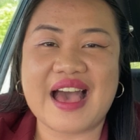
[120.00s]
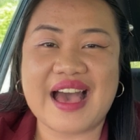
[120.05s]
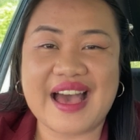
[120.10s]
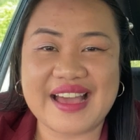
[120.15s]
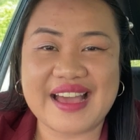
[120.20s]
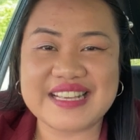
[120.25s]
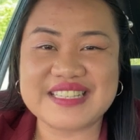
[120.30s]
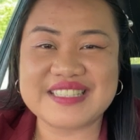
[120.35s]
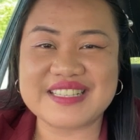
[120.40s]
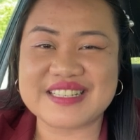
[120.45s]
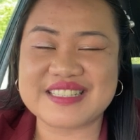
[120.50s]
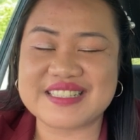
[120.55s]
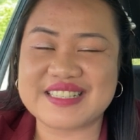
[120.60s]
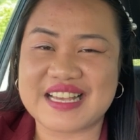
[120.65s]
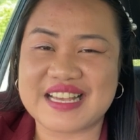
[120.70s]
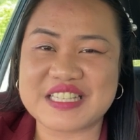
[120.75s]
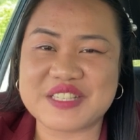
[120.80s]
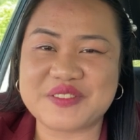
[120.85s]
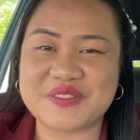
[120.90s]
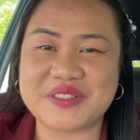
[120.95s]
I
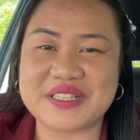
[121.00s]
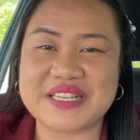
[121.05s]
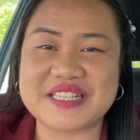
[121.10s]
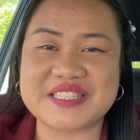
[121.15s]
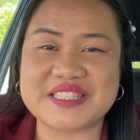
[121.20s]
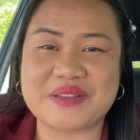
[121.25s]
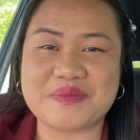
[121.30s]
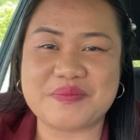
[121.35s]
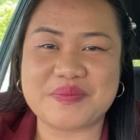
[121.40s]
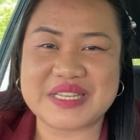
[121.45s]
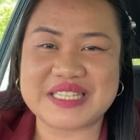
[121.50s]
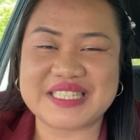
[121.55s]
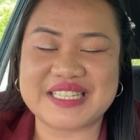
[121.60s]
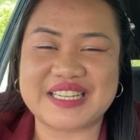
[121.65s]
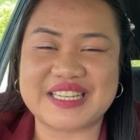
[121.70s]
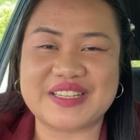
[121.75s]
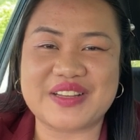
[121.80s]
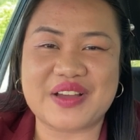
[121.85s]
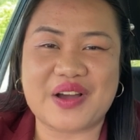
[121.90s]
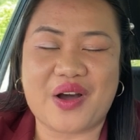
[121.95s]
successfully
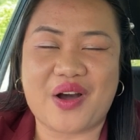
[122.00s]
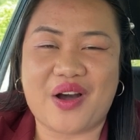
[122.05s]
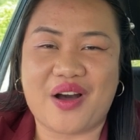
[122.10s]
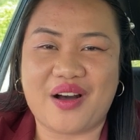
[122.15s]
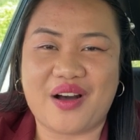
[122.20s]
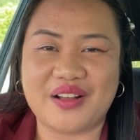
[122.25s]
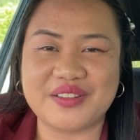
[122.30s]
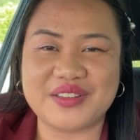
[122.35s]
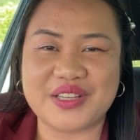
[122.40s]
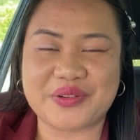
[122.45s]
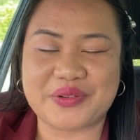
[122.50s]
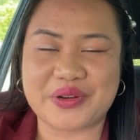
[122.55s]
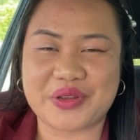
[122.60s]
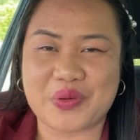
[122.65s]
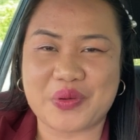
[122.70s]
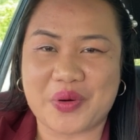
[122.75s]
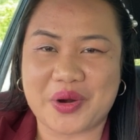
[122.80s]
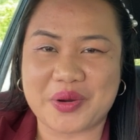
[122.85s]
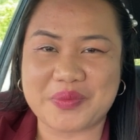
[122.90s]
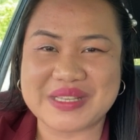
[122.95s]
submitted all the
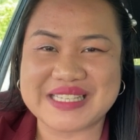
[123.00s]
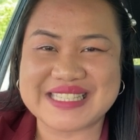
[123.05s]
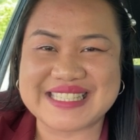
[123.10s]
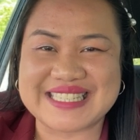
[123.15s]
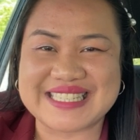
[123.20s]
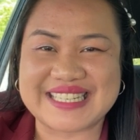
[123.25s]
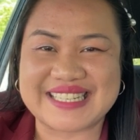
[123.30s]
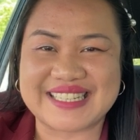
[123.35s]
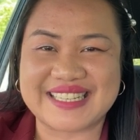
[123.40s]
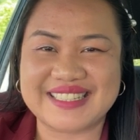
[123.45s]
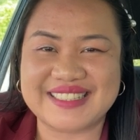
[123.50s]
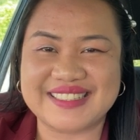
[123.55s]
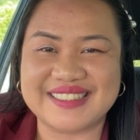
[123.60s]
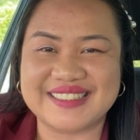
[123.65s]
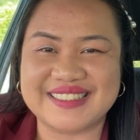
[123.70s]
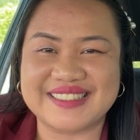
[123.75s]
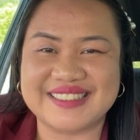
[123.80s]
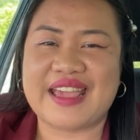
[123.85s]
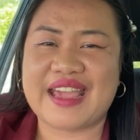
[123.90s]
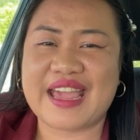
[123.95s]
requirements needed
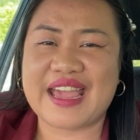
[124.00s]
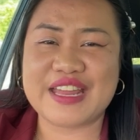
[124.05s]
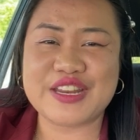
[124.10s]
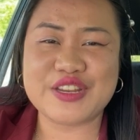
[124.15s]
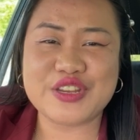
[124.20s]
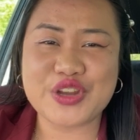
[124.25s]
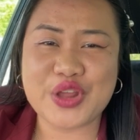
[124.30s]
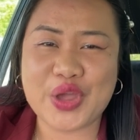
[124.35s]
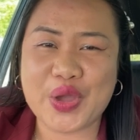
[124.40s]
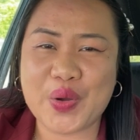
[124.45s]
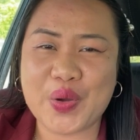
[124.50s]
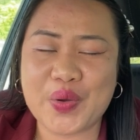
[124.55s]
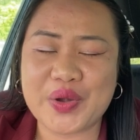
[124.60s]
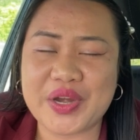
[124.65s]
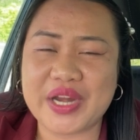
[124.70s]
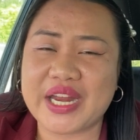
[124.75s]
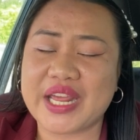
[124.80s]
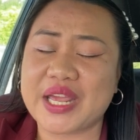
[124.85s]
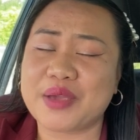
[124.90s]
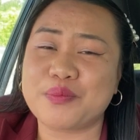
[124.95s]
and know
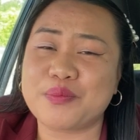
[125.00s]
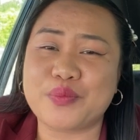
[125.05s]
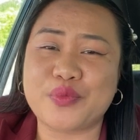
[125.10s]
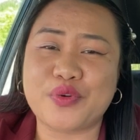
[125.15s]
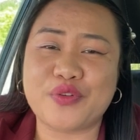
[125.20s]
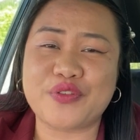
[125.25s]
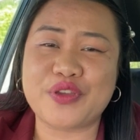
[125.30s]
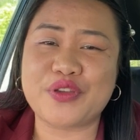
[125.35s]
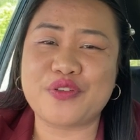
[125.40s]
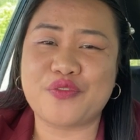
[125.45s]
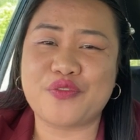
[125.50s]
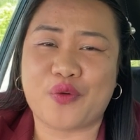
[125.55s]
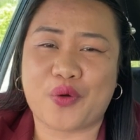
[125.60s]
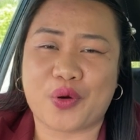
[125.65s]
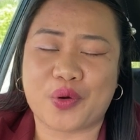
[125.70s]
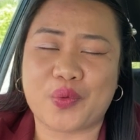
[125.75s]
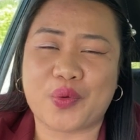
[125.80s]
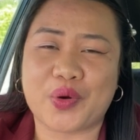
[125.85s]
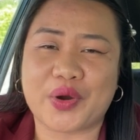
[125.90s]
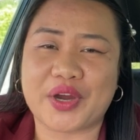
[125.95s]
that I am moving
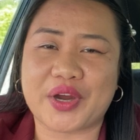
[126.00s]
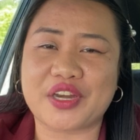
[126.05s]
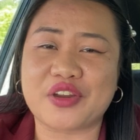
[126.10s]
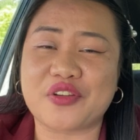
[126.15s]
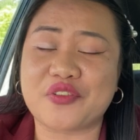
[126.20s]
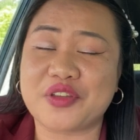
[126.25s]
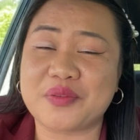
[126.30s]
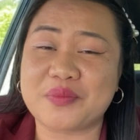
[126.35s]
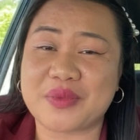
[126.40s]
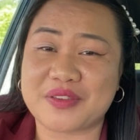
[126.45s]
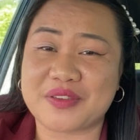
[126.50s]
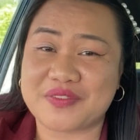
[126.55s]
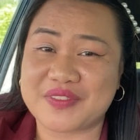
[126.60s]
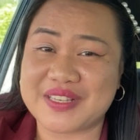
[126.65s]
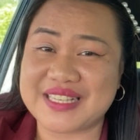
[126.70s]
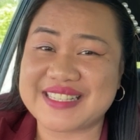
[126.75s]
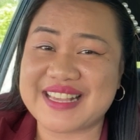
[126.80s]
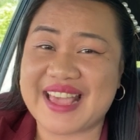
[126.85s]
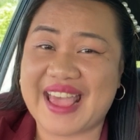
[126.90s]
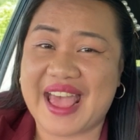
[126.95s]
forward with my
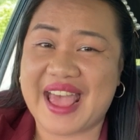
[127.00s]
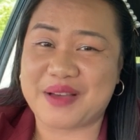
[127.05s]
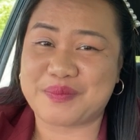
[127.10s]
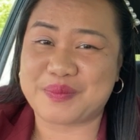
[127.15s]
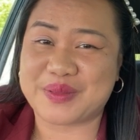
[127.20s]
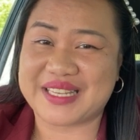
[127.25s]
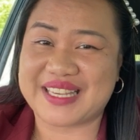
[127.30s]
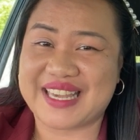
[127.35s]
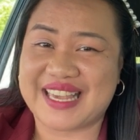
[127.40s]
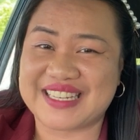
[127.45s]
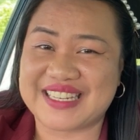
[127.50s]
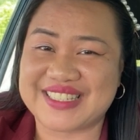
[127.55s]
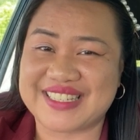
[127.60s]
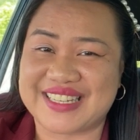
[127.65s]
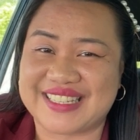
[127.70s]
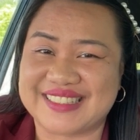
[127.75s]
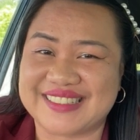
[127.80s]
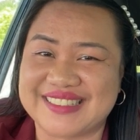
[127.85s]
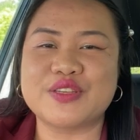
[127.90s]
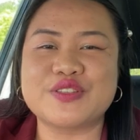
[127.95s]
visa
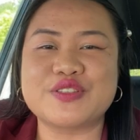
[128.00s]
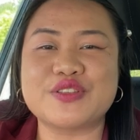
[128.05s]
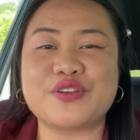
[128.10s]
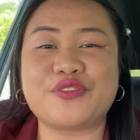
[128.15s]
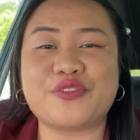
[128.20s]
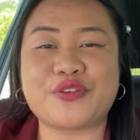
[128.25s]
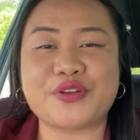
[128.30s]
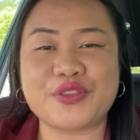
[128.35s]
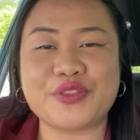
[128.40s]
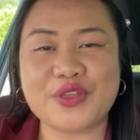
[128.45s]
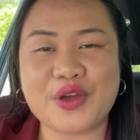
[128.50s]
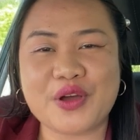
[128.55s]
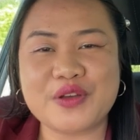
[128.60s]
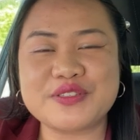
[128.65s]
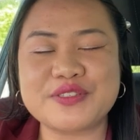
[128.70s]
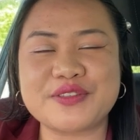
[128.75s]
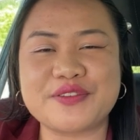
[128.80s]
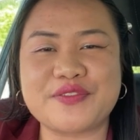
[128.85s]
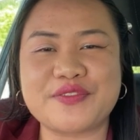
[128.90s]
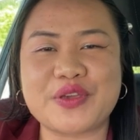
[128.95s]
application. So for
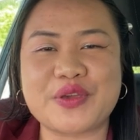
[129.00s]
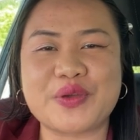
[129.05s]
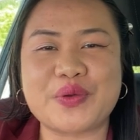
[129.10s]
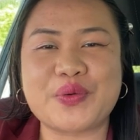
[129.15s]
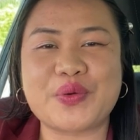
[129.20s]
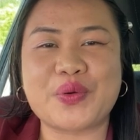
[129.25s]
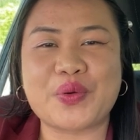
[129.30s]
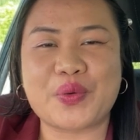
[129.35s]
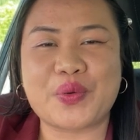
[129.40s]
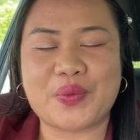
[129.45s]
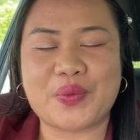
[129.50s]
those of you who